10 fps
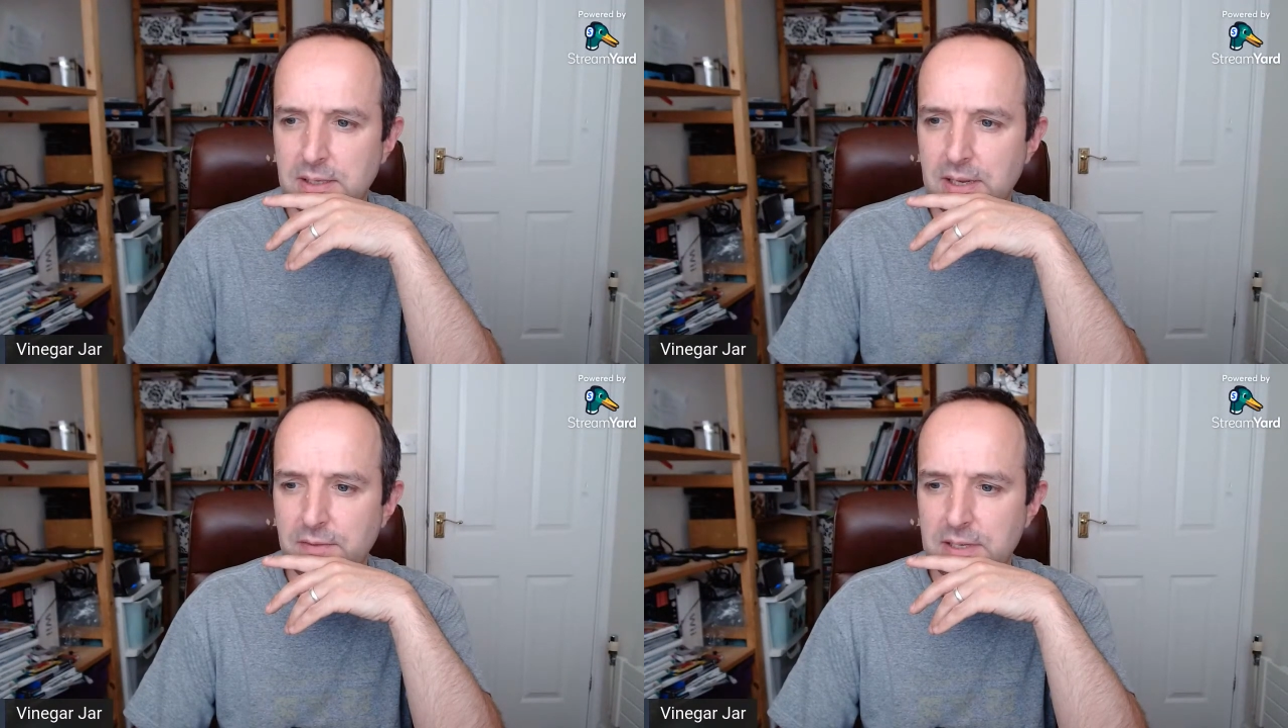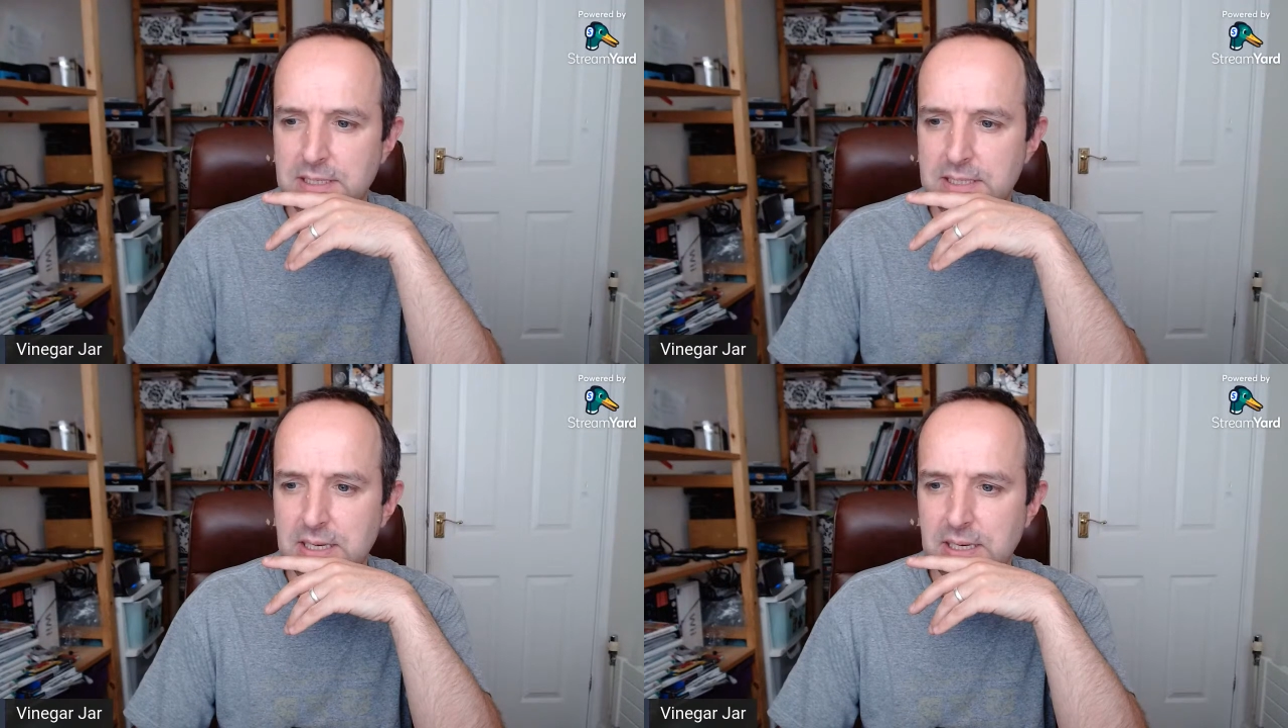Lovely
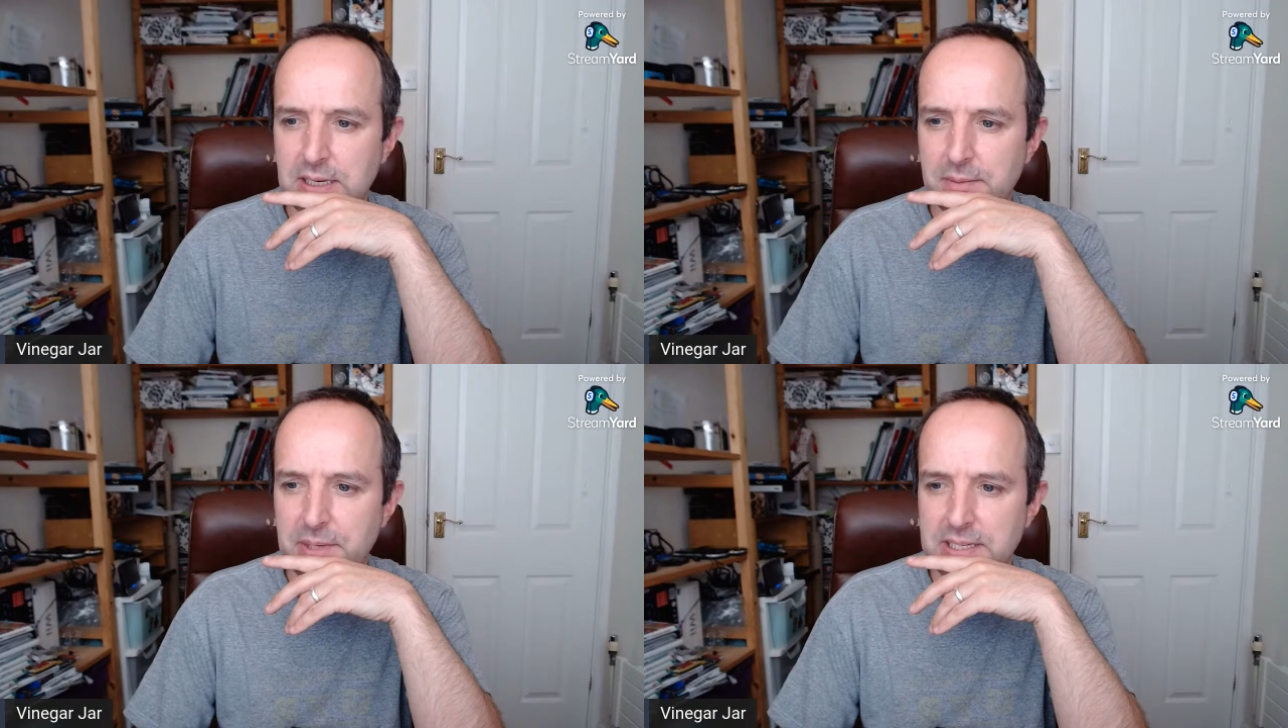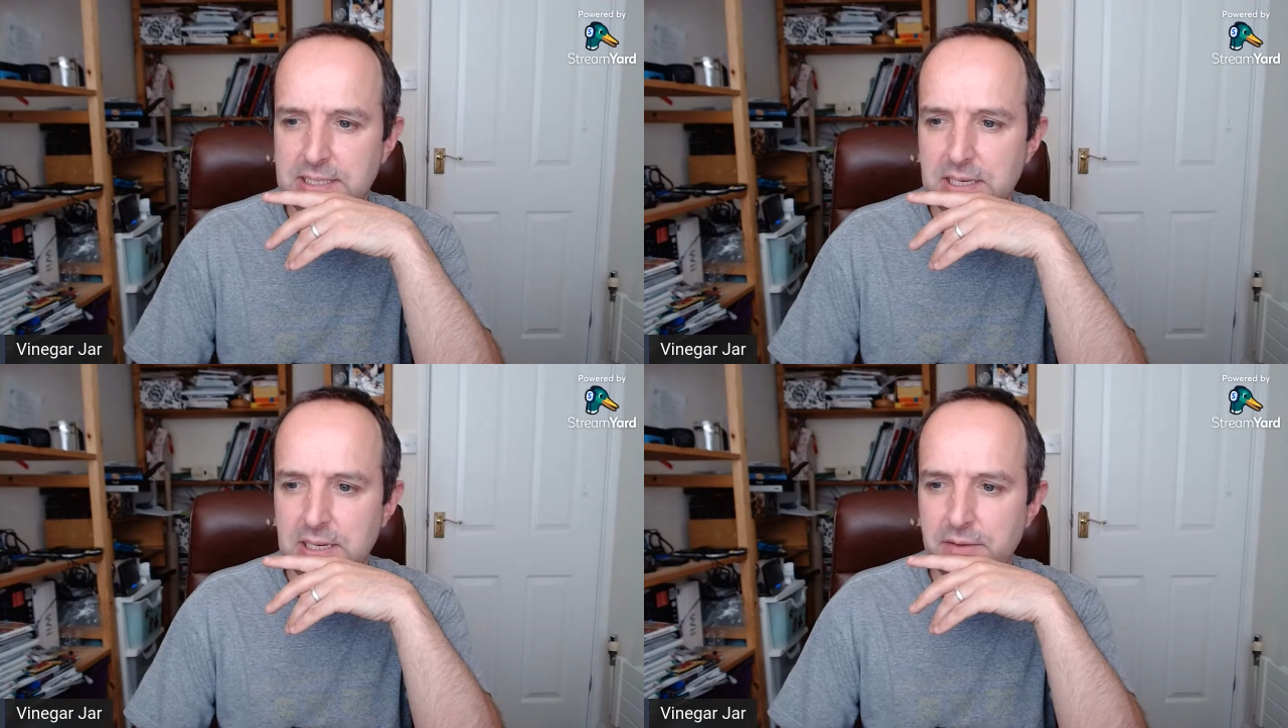and sunny. I bet
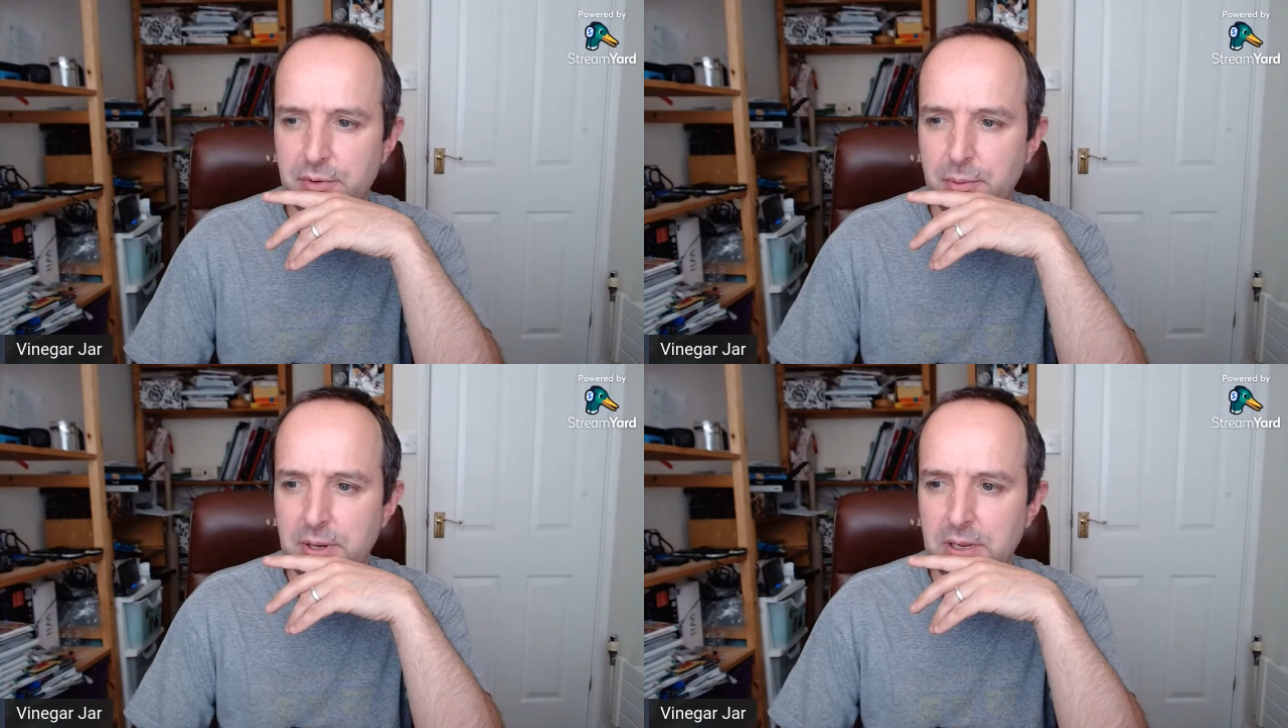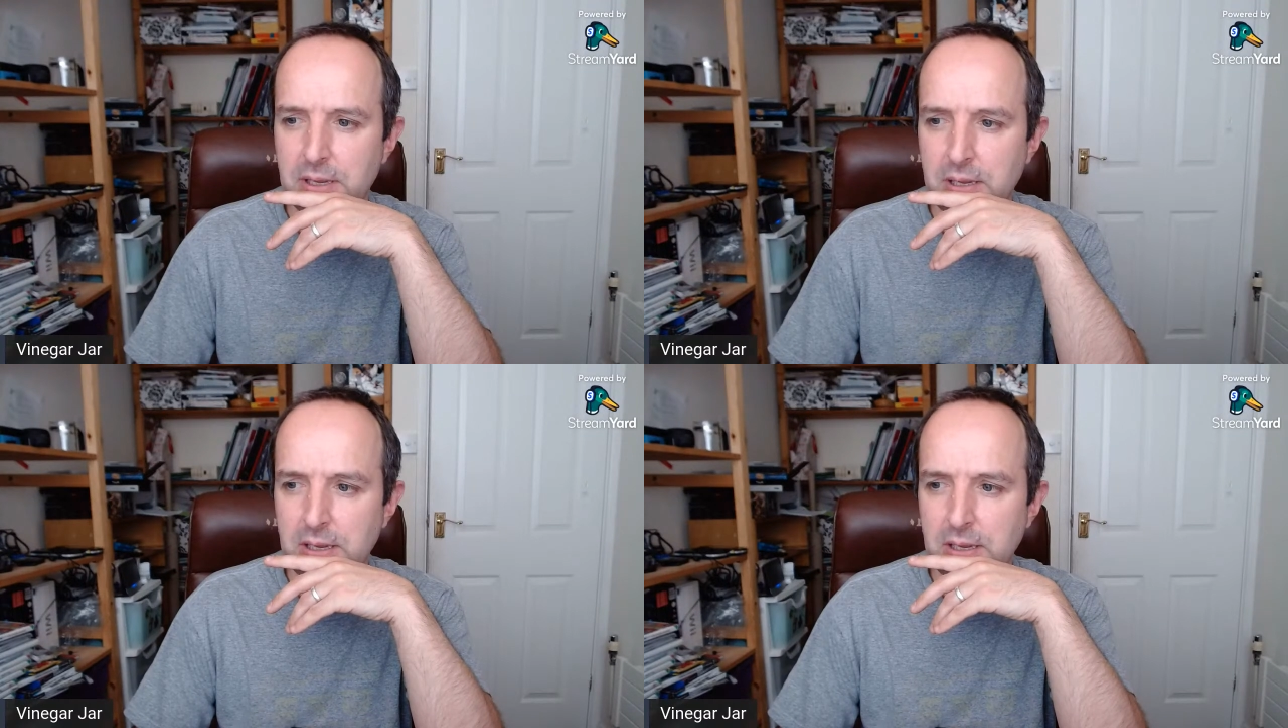it's sunny everywhere.